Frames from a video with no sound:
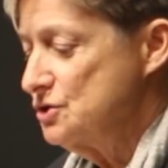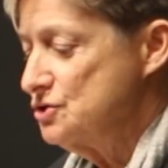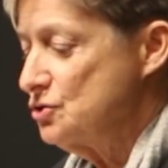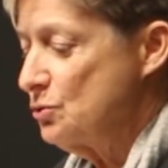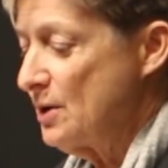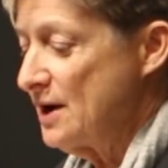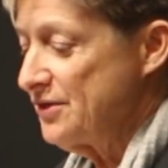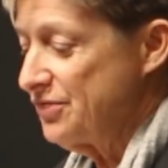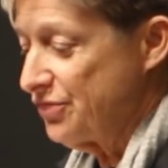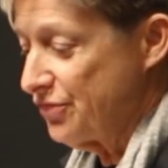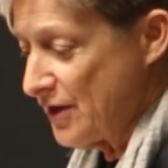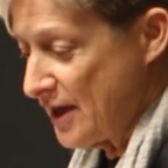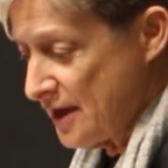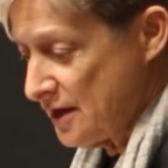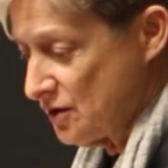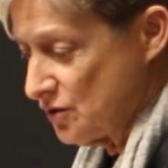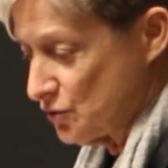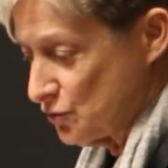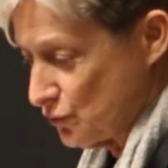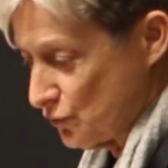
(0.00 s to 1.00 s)
I
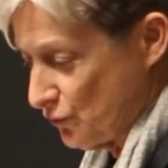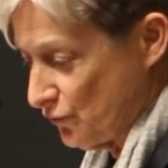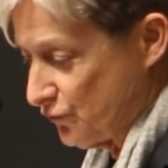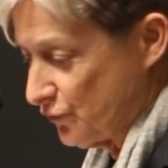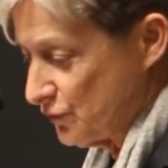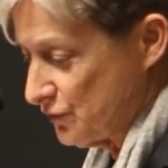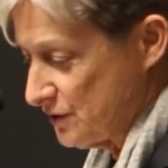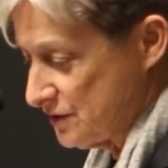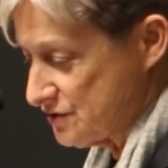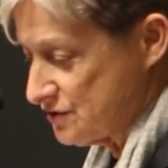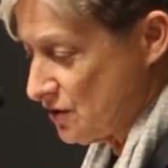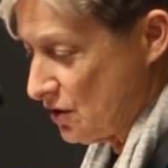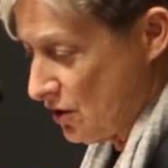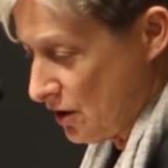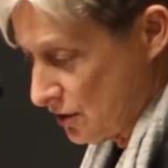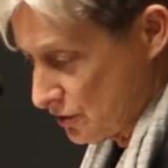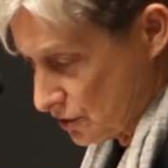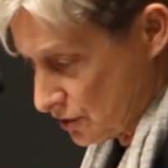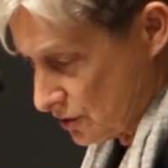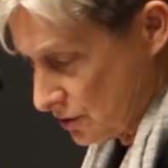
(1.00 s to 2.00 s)
thank you for this
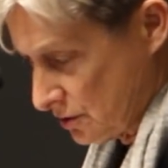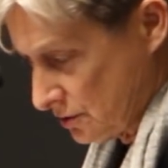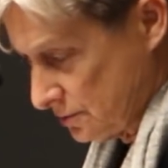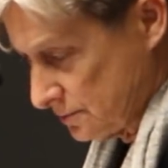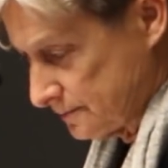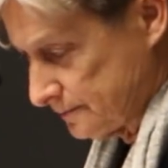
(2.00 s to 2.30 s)
honor,